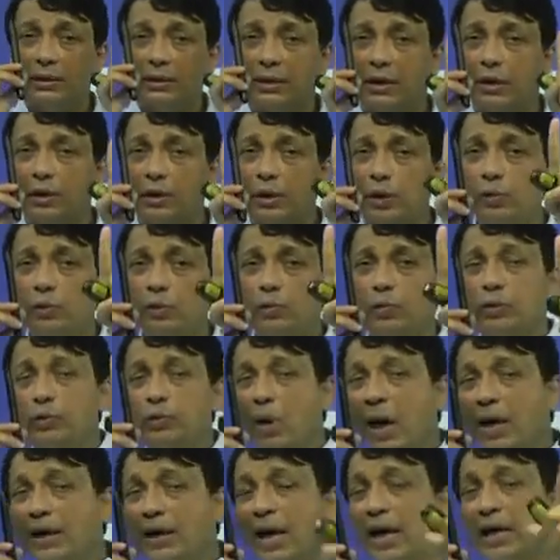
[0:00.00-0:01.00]
with
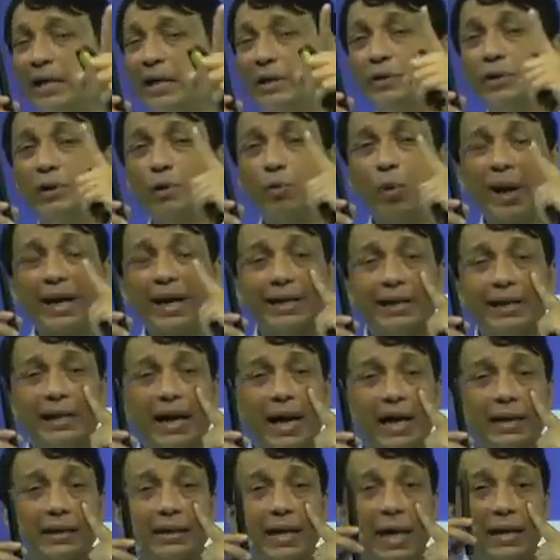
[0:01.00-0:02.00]
one eye you see the white
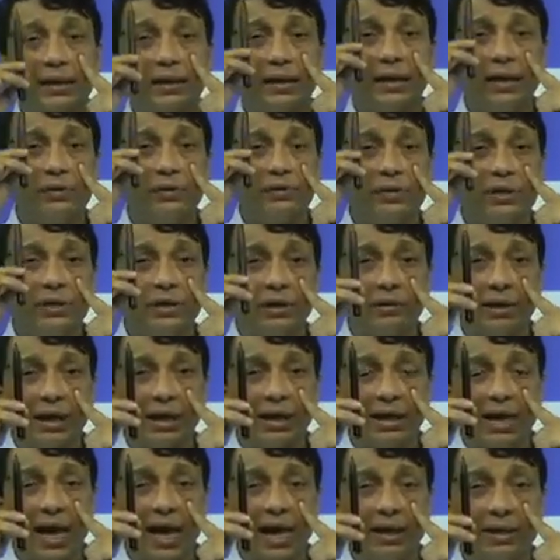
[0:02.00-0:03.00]
light, the other eye you see the
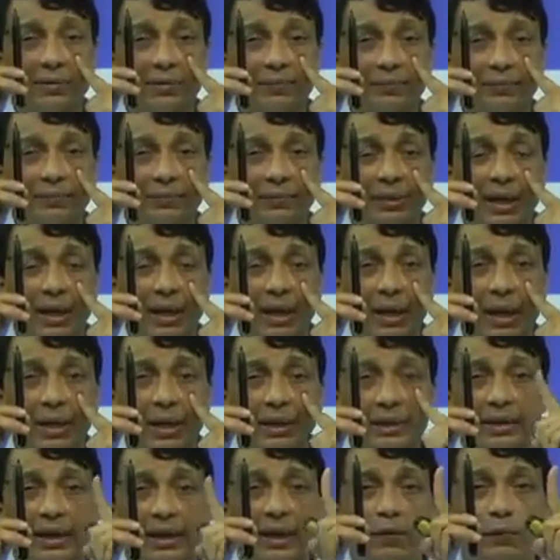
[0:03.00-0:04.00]
red line,
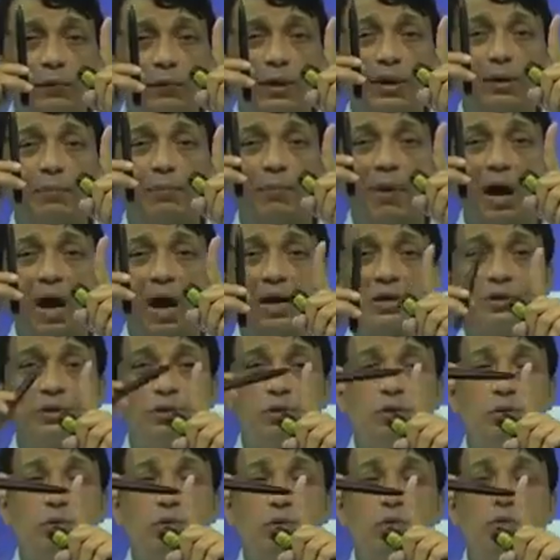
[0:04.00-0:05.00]
they will pass
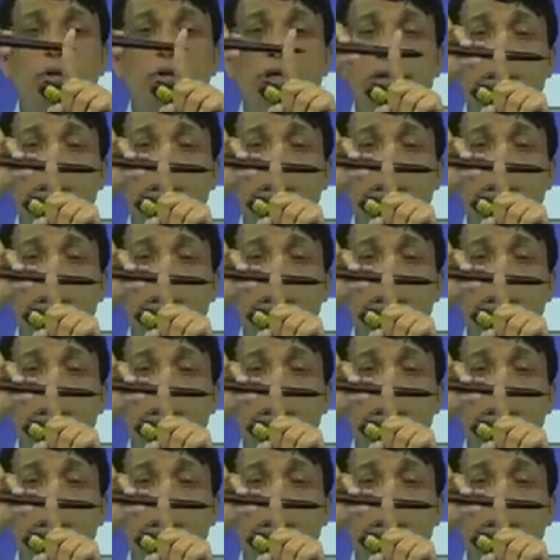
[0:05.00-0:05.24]
through